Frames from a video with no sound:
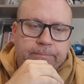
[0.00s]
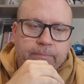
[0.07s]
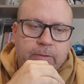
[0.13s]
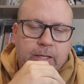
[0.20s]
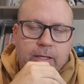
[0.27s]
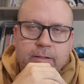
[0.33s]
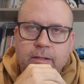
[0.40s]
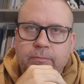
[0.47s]

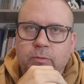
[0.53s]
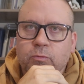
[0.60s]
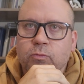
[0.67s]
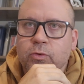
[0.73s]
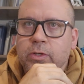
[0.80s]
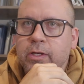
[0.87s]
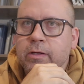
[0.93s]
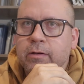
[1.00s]
the idea of a
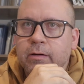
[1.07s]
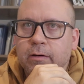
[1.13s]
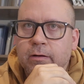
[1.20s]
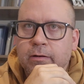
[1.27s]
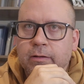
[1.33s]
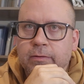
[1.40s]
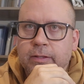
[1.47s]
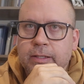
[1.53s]
rookie
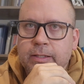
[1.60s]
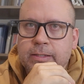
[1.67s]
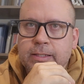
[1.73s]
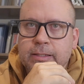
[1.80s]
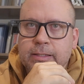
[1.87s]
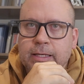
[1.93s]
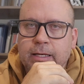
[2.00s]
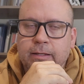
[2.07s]
card and things
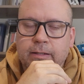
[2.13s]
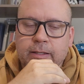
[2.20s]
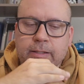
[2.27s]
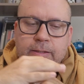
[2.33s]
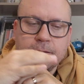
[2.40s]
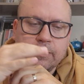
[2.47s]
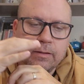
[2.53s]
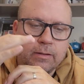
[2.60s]
like that
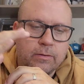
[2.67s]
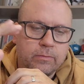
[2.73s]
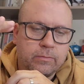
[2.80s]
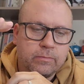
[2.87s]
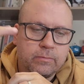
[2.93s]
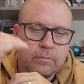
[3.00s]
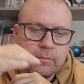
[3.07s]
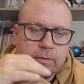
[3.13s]

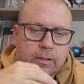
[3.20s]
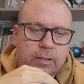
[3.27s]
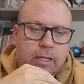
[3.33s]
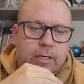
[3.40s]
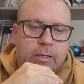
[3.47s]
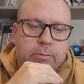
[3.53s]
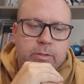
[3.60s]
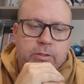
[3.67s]
a lot
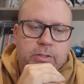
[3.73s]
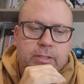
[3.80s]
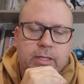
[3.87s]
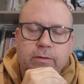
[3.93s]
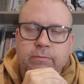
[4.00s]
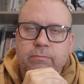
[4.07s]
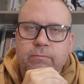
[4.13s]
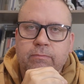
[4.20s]
of times I just
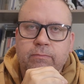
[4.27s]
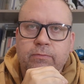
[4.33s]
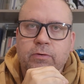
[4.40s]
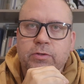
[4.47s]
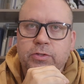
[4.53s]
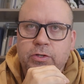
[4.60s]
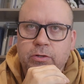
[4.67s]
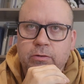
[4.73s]
say
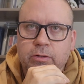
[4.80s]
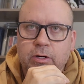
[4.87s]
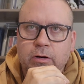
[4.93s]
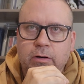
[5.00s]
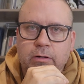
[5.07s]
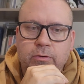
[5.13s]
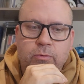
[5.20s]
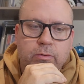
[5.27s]
first year
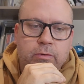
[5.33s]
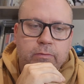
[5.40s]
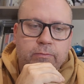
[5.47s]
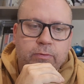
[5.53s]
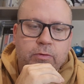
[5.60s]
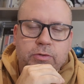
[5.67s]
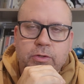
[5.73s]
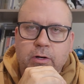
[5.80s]
card or
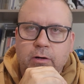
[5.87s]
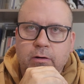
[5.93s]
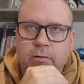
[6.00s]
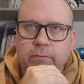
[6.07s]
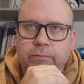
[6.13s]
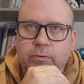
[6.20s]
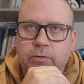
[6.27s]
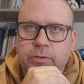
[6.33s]

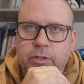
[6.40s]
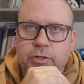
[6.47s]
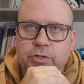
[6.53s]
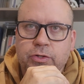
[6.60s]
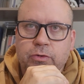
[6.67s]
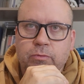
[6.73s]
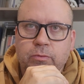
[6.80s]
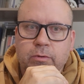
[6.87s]
first
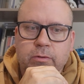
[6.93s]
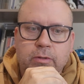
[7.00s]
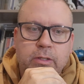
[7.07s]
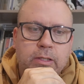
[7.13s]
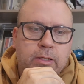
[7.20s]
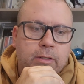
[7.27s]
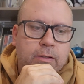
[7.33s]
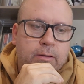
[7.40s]
issue or
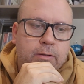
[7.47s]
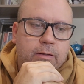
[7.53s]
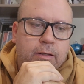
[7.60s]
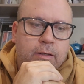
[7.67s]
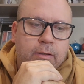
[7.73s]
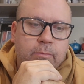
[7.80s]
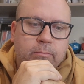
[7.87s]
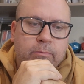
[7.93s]

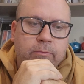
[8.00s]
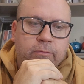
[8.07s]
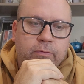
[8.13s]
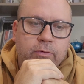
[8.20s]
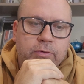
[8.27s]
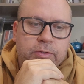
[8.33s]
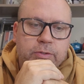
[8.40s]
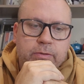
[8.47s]

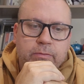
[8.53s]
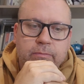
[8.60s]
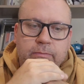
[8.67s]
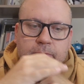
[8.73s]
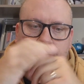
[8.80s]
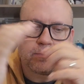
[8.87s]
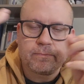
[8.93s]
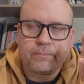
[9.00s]
first
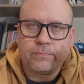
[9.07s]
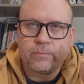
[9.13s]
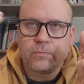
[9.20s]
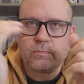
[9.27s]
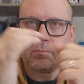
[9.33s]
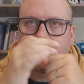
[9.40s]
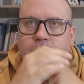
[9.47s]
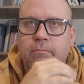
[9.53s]

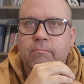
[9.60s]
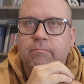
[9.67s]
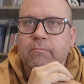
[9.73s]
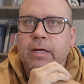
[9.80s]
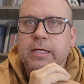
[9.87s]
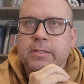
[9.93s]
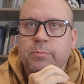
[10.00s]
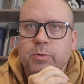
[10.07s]

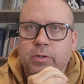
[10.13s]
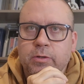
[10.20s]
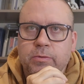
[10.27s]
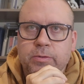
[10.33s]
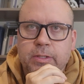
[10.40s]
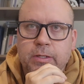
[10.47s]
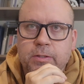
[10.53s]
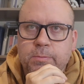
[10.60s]
mass
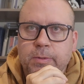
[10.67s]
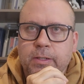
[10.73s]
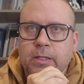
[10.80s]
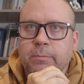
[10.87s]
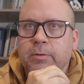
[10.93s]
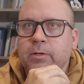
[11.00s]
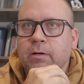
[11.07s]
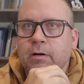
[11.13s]
produced. I just picked
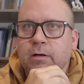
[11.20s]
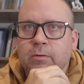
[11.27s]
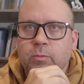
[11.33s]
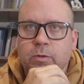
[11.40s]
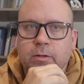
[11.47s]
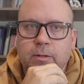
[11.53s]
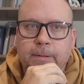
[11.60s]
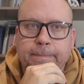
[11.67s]
up a card
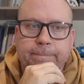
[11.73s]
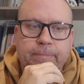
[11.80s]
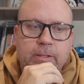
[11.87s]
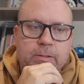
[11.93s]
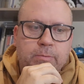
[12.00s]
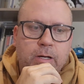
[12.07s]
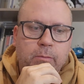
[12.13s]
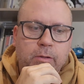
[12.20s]
where
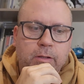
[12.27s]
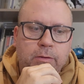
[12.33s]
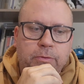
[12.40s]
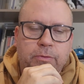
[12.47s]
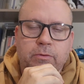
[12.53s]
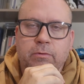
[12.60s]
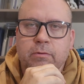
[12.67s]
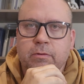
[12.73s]
it's probably the
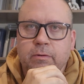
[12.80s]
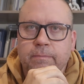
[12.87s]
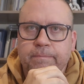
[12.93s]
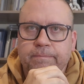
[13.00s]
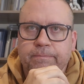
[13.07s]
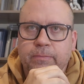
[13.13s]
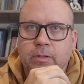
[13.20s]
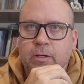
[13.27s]
third
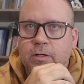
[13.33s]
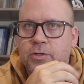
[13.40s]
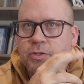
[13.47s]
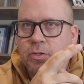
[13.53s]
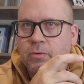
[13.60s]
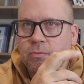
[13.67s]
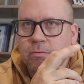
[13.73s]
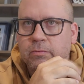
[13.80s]

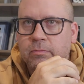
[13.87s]
issue,